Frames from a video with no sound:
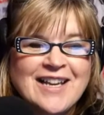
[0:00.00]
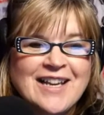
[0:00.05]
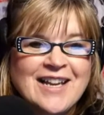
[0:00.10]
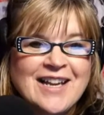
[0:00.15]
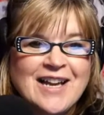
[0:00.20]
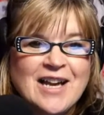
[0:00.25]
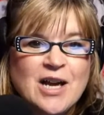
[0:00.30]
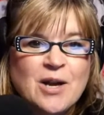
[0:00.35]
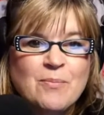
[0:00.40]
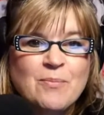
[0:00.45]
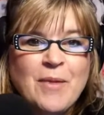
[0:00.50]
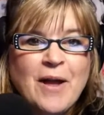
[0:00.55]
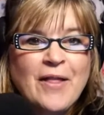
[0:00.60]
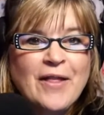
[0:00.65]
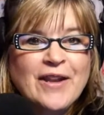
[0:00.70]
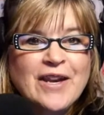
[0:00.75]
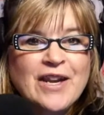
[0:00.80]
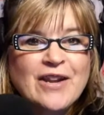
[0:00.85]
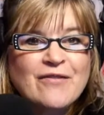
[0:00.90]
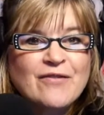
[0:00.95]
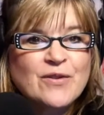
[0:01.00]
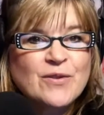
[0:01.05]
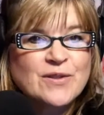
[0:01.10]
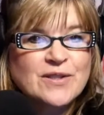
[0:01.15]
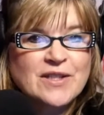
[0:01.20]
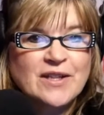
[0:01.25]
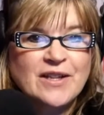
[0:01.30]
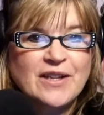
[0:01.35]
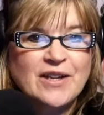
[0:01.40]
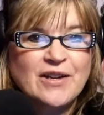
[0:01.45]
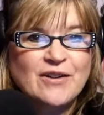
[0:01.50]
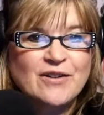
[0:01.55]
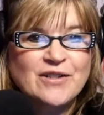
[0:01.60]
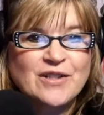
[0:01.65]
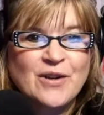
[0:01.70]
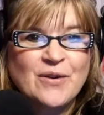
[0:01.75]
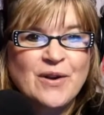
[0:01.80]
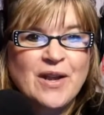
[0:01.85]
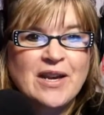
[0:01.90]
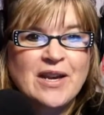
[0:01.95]
Melanie Fusilier
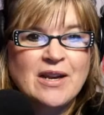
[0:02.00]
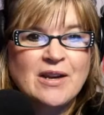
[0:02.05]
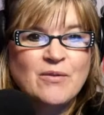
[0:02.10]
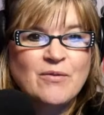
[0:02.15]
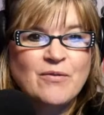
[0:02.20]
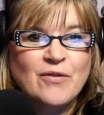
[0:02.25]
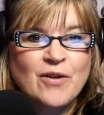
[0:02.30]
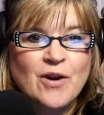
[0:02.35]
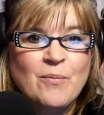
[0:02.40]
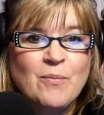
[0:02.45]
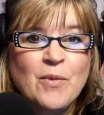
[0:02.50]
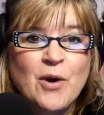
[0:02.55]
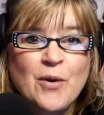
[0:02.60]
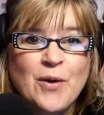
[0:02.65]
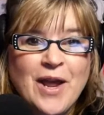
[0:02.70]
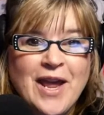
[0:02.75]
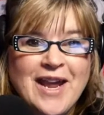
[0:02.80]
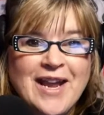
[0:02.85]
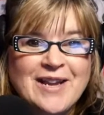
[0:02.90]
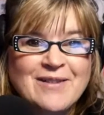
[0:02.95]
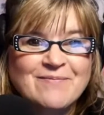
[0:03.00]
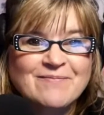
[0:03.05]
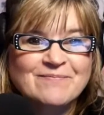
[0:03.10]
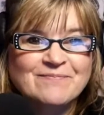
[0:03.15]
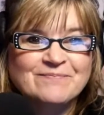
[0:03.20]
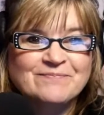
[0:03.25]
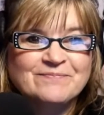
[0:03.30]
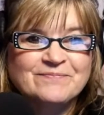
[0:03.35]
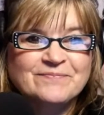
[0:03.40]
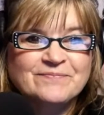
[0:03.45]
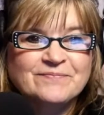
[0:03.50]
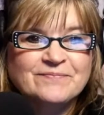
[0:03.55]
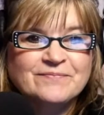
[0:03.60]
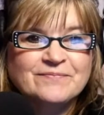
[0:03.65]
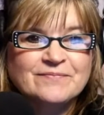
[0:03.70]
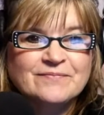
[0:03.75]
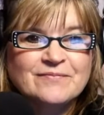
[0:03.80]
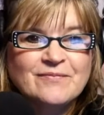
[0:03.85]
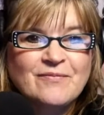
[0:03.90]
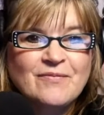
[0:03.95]
donated from Monet
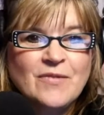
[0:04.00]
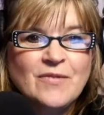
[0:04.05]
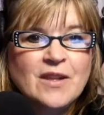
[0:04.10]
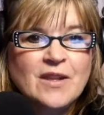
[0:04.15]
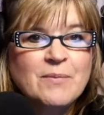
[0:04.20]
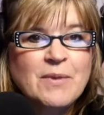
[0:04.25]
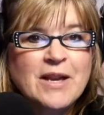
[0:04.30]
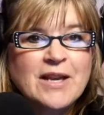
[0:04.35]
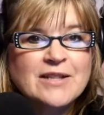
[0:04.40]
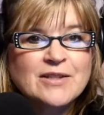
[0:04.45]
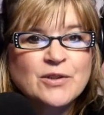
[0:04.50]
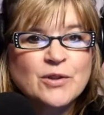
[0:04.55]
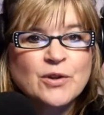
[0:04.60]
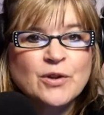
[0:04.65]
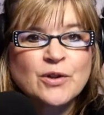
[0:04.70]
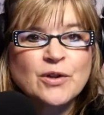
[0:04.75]
because her